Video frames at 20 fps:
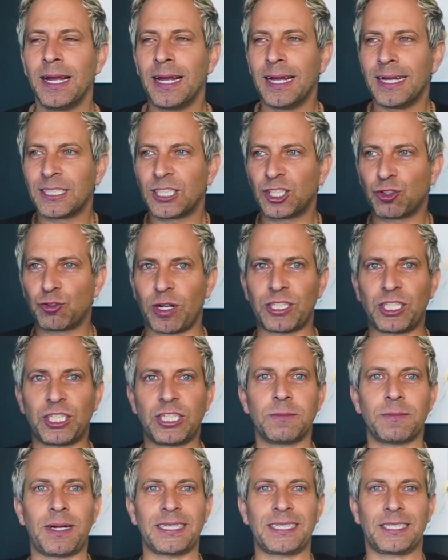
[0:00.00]
stretching
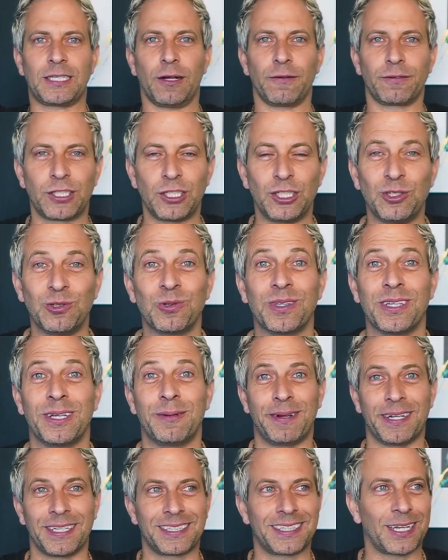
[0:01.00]
myself to new
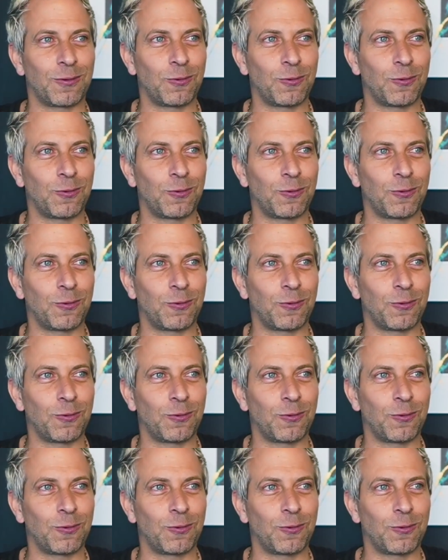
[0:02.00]
limits like